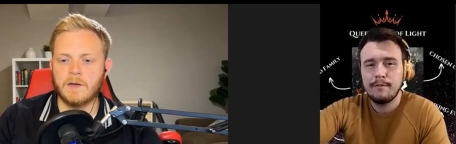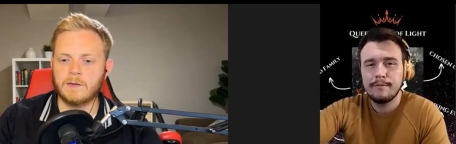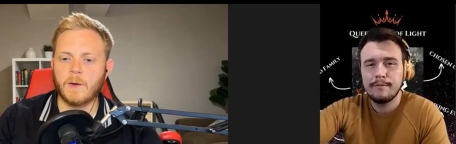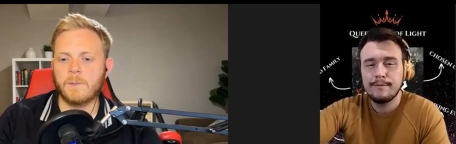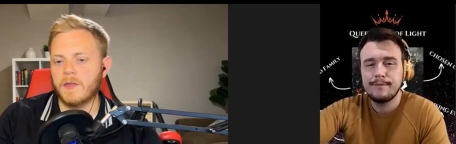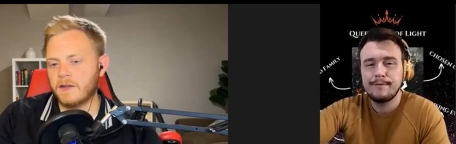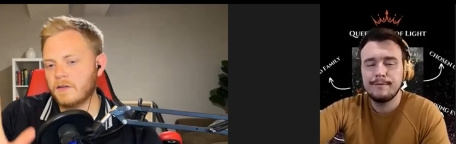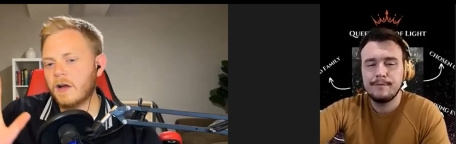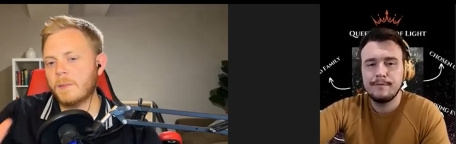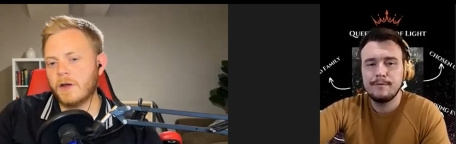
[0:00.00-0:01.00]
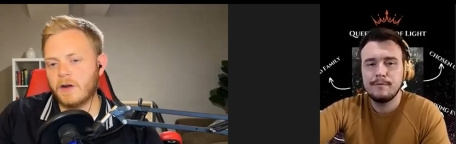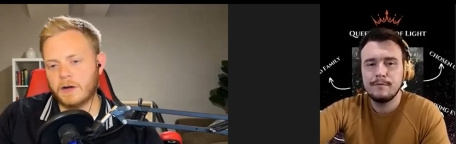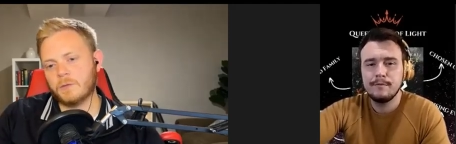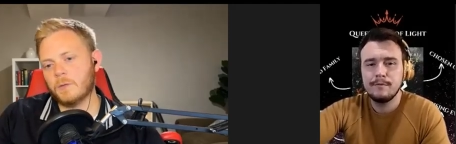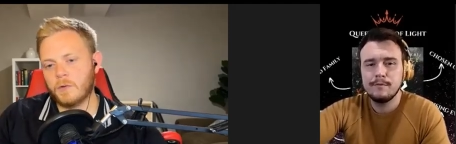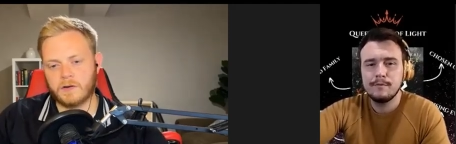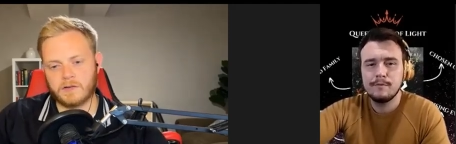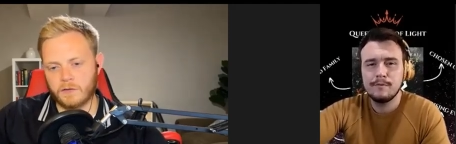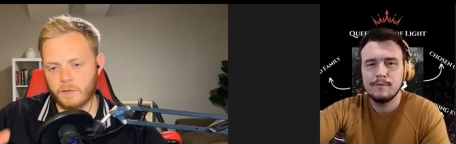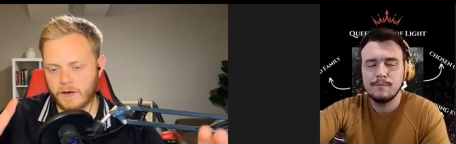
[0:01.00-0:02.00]
Speaker 1: So let's talk about your actual
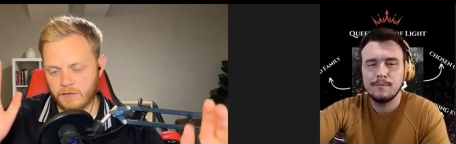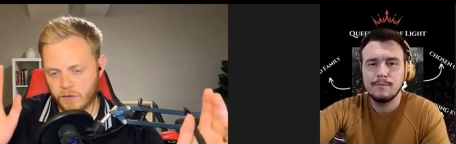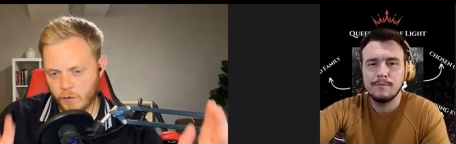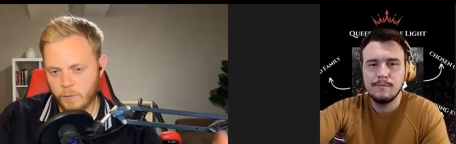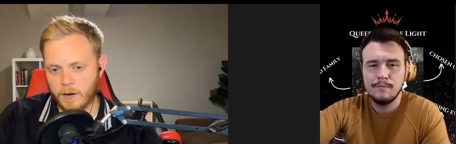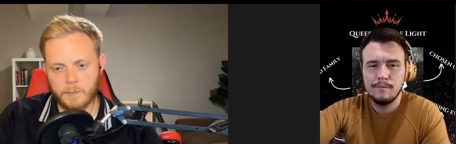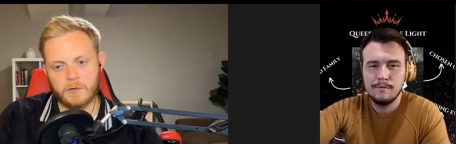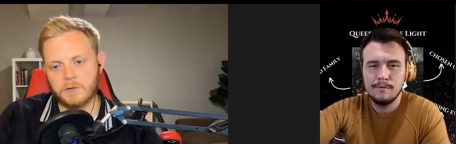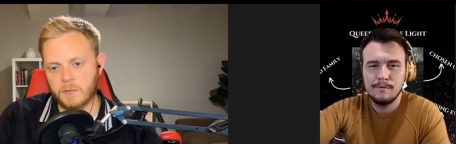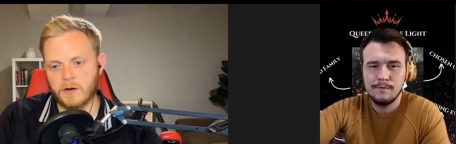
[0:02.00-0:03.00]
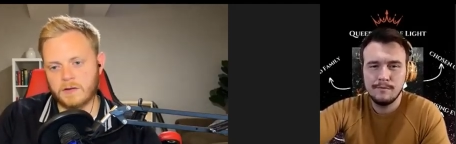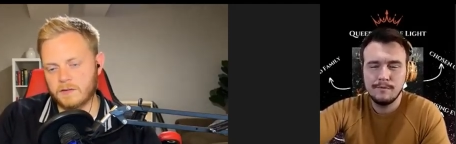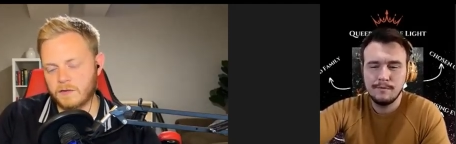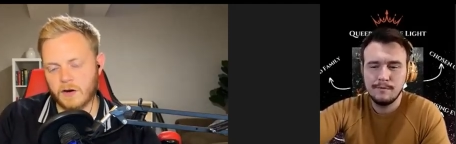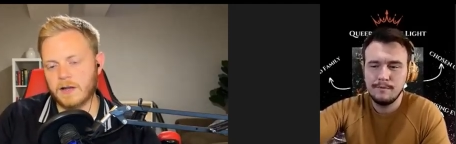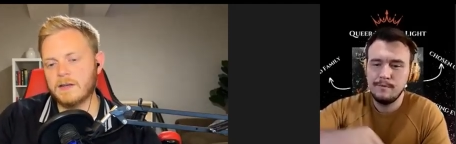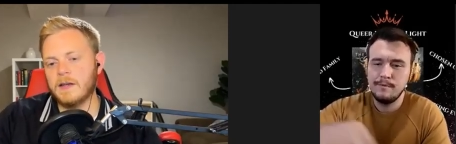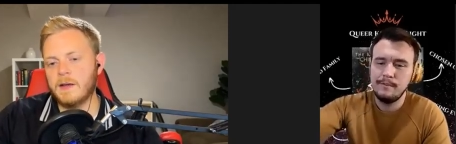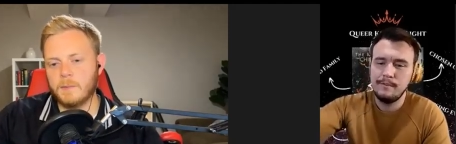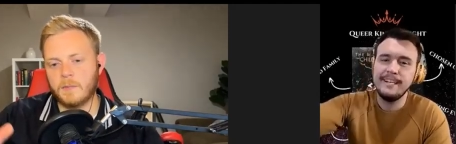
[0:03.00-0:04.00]
books because you had two published books, correct?
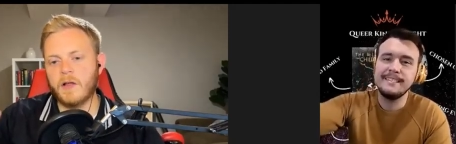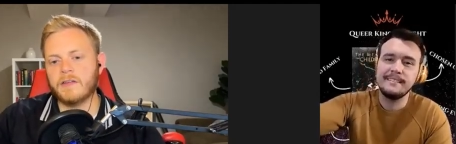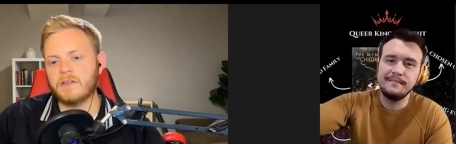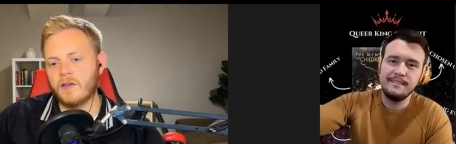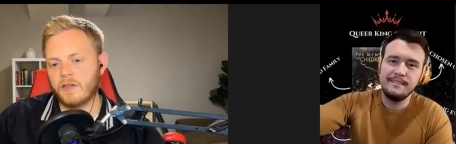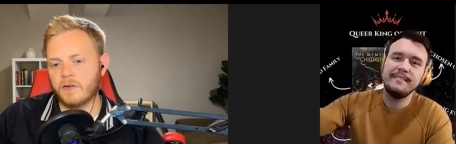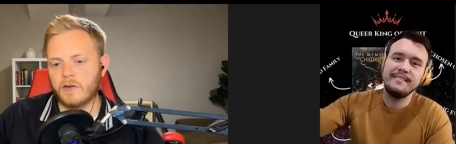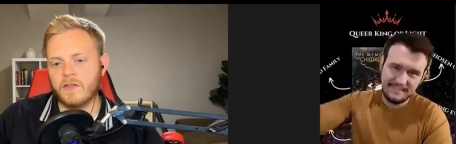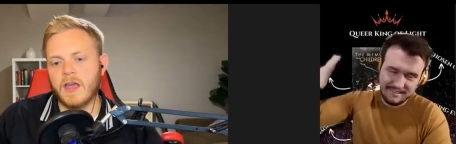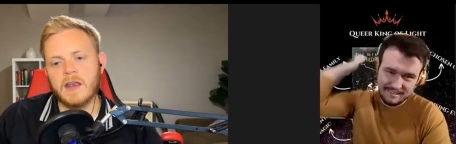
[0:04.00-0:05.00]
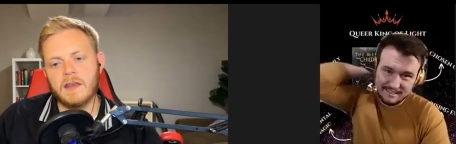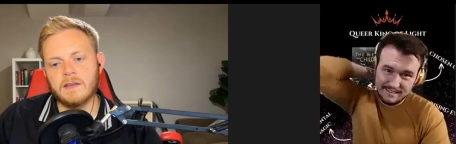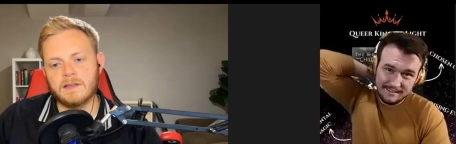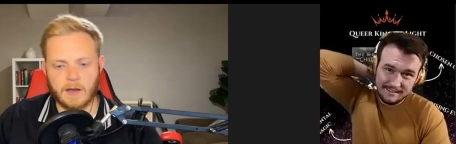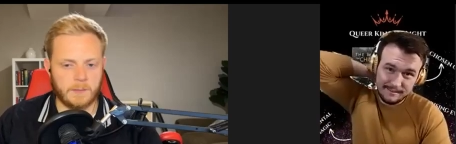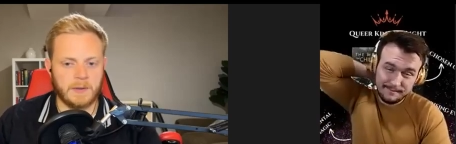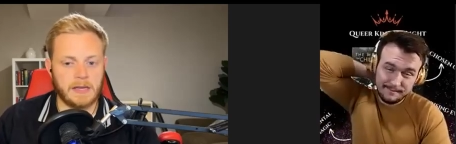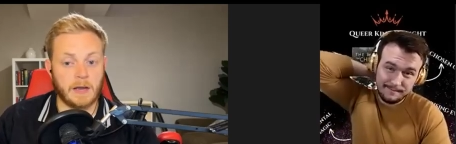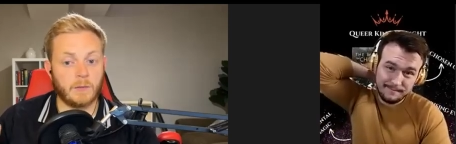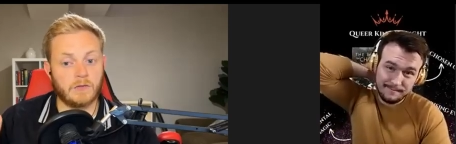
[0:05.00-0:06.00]
Plus a third that is
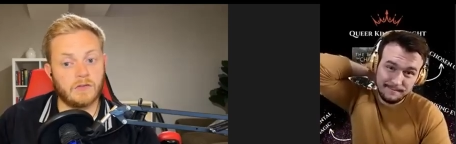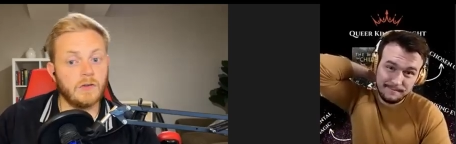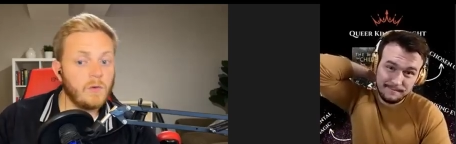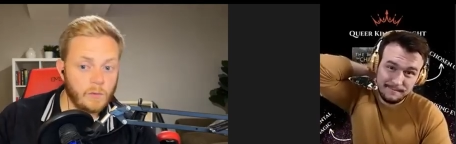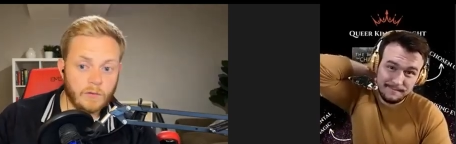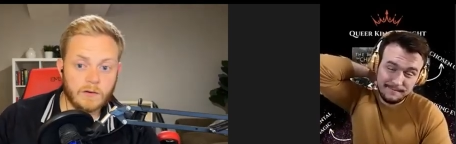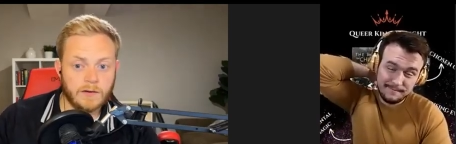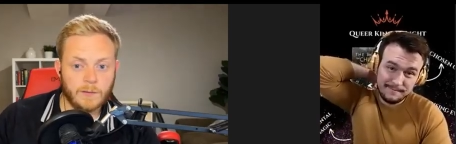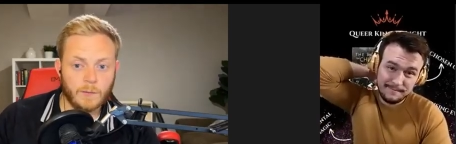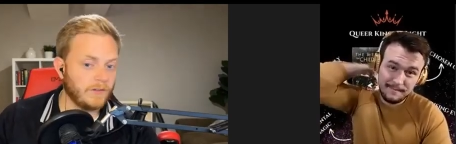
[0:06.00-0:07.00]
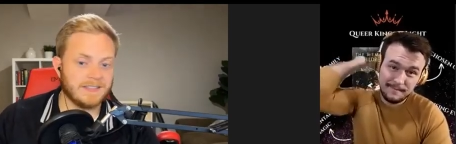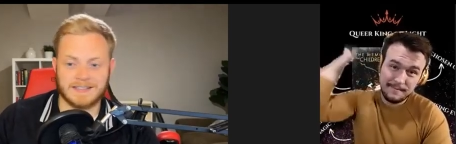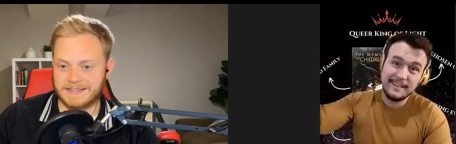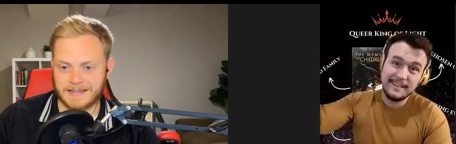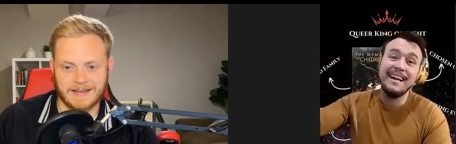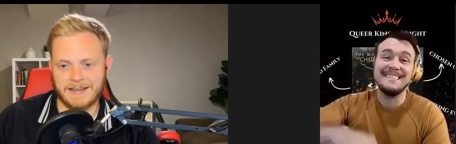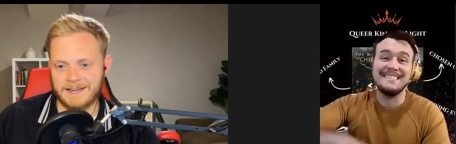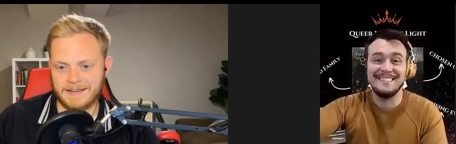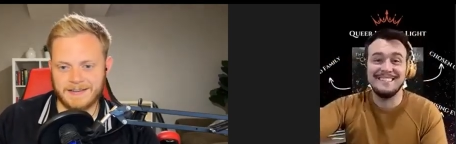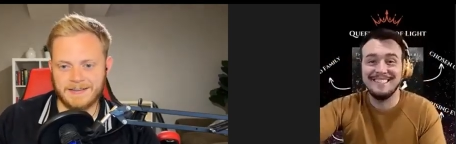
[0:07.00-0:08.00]
coming out soon, which is
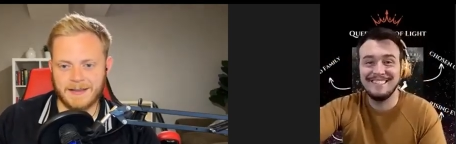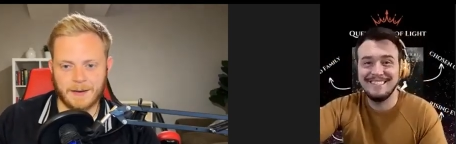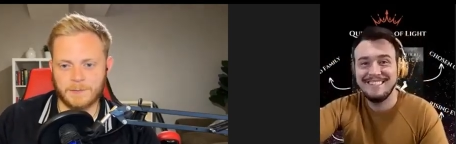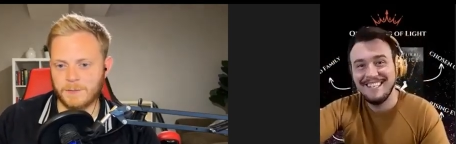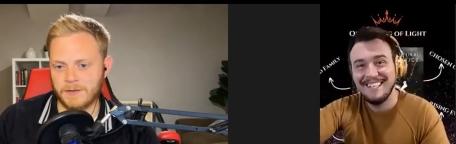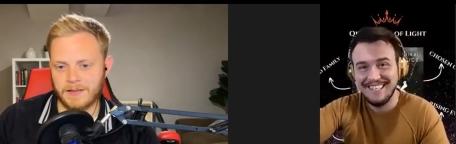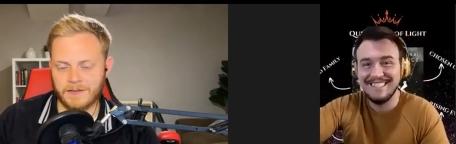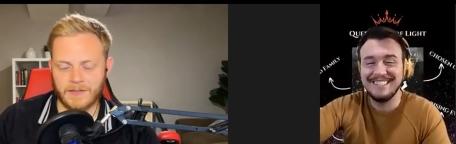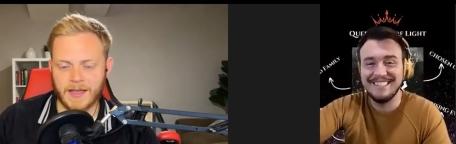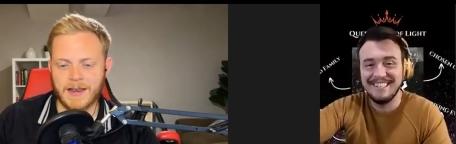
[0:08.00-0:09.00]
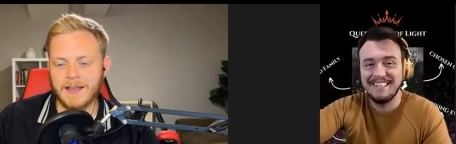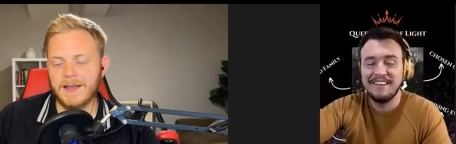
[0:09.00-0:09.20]
exciting. Absolutely love that.